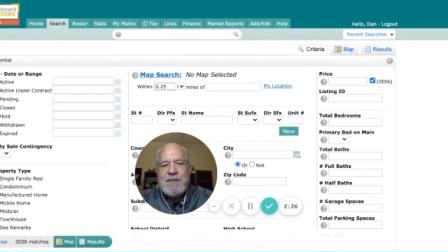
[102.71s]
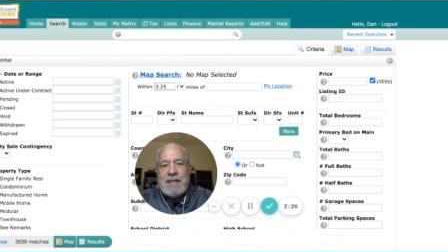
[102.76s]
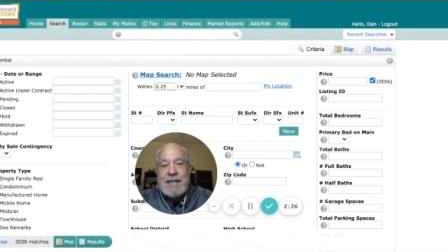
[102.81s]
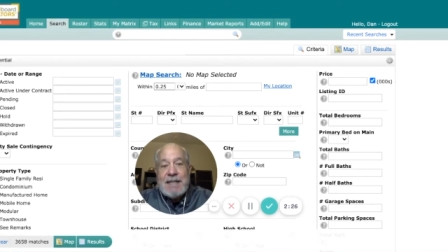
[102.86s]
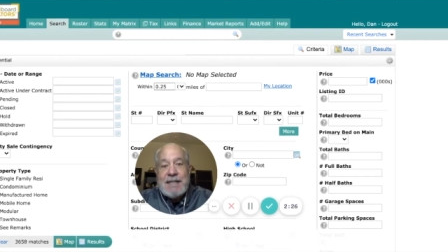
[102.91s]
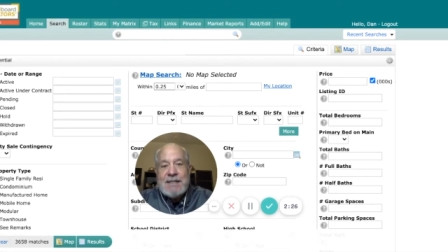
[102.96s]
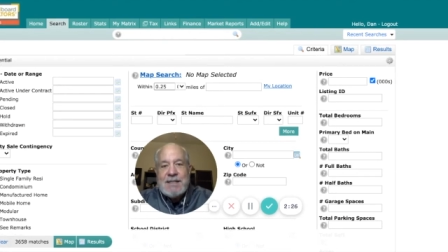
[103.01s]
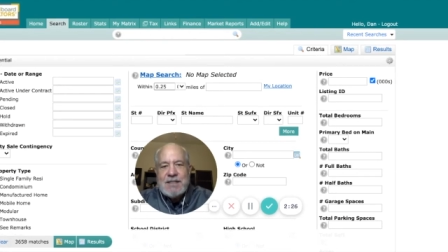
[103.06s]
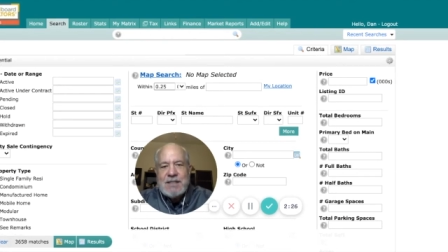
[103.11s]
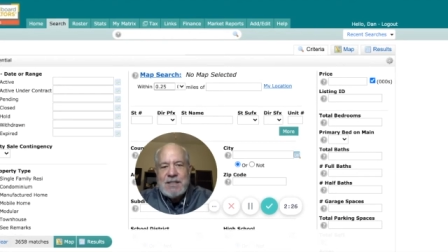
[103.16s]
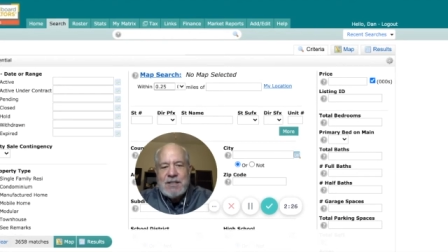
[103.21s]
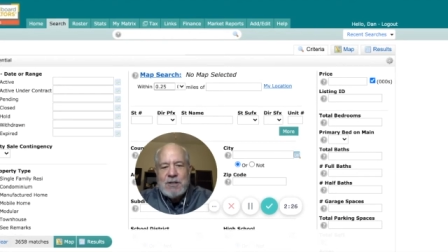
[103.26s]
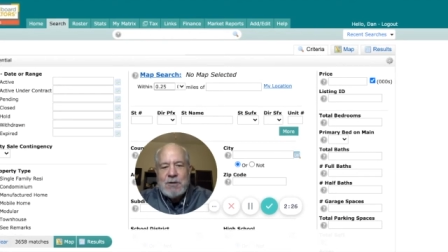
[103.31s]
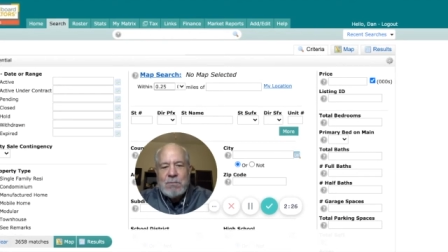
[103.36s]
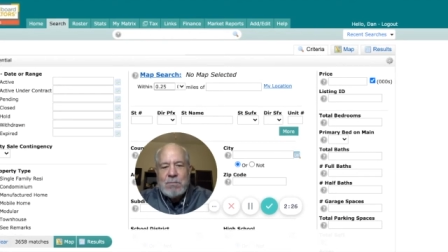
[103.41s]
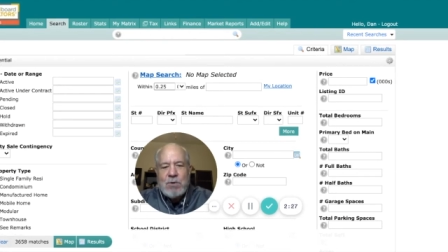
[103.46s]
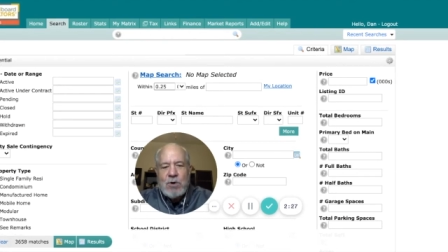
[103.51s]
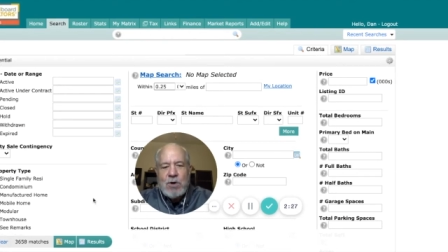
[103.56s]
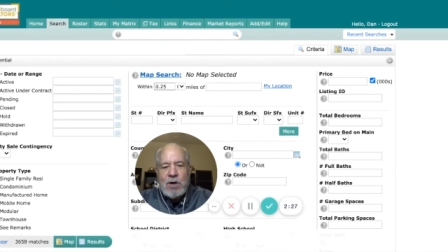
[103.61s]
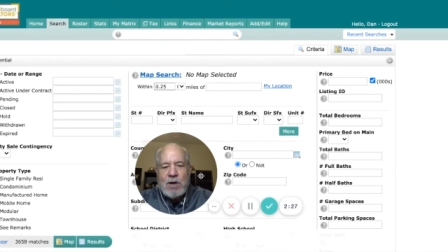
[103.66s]
in Cedar
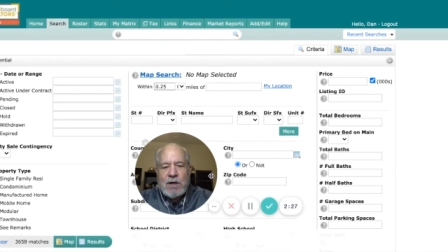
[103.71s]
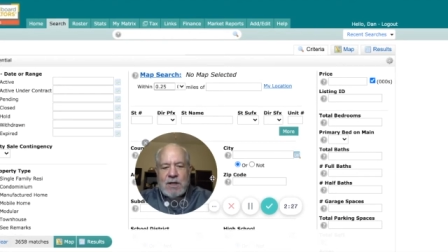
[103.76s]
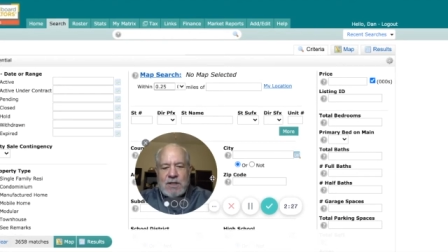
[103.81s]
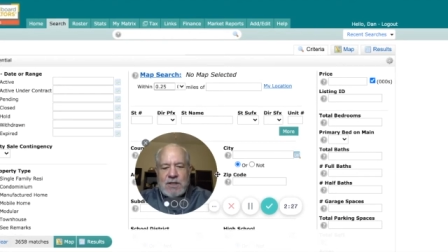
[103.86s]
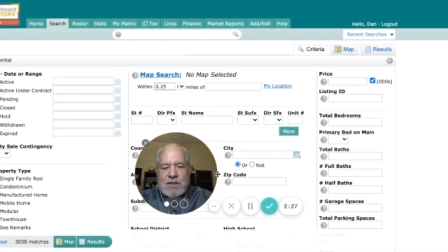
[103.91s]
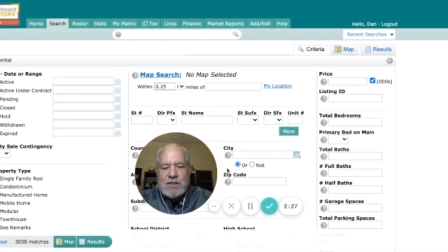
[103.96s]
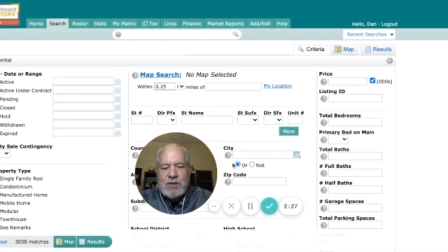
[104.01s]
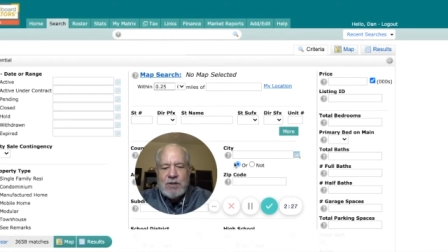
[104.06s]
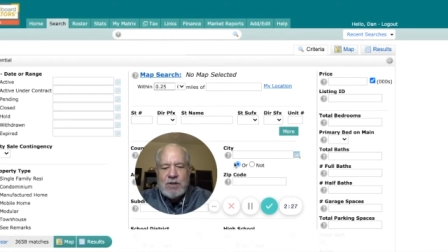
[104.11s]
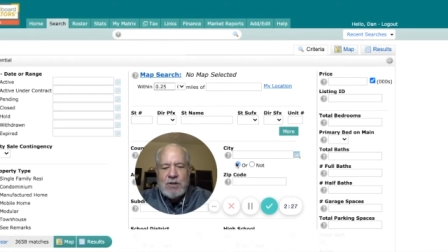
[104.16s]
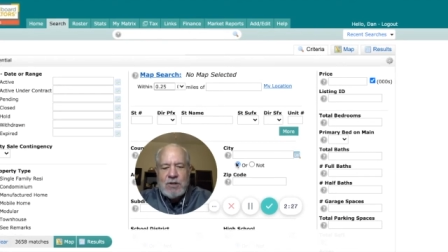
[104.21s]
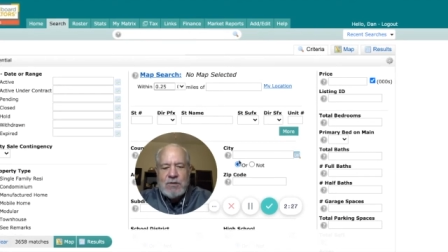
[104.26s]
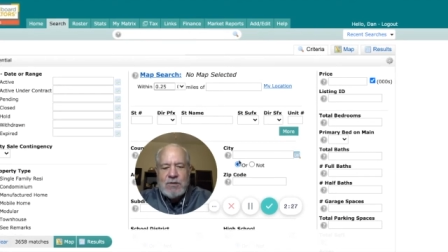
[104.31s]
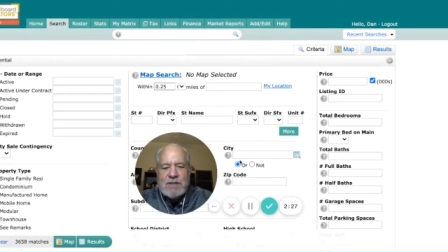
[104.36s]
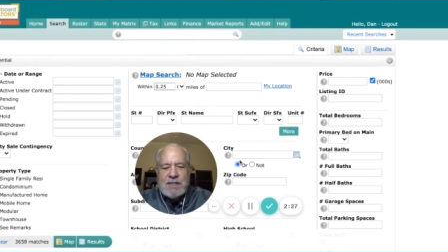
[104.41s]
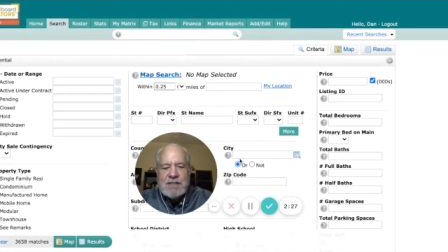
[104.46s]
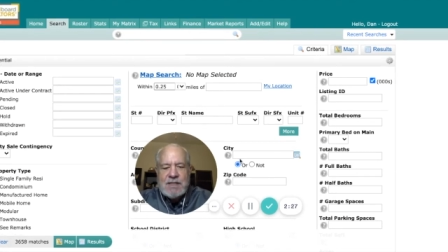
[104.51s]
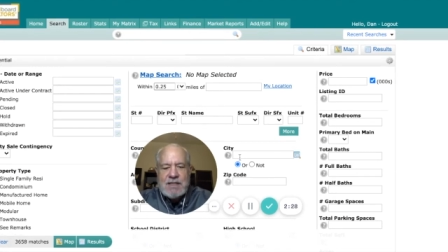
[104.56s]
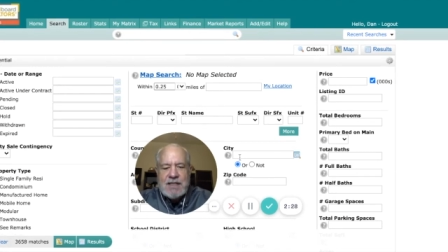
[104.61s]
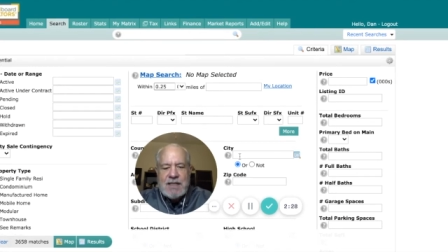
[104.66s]
Park. So I'll go to
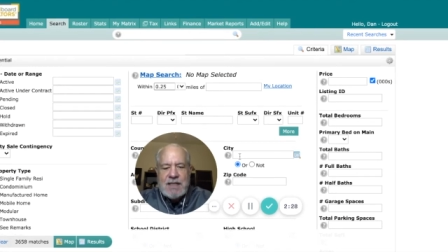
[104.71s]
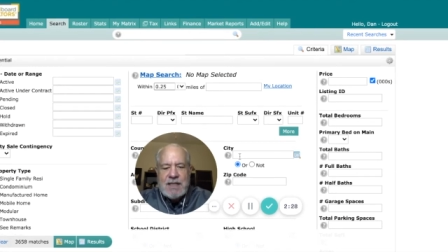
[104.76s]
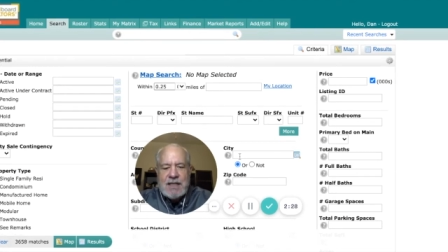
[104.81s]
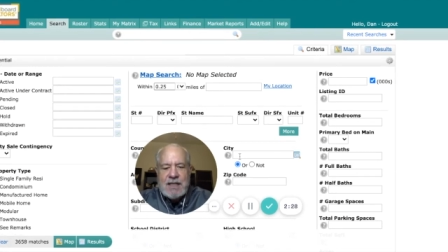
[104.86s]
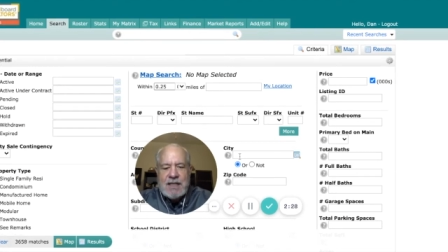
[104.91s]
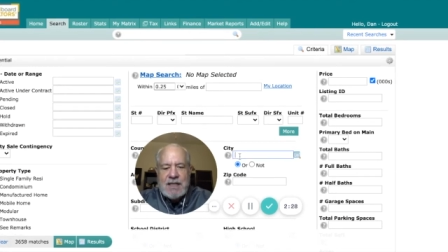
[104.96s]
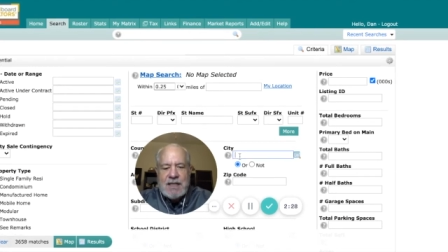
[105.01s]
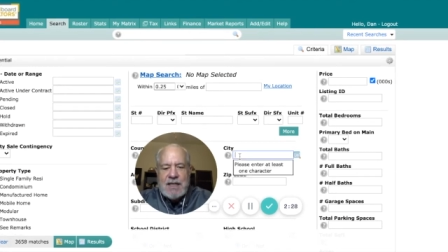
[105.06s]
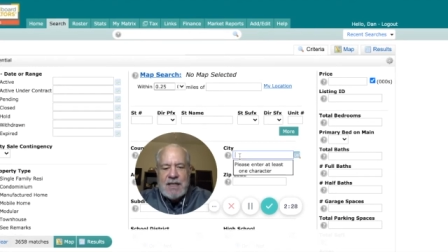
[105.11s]
city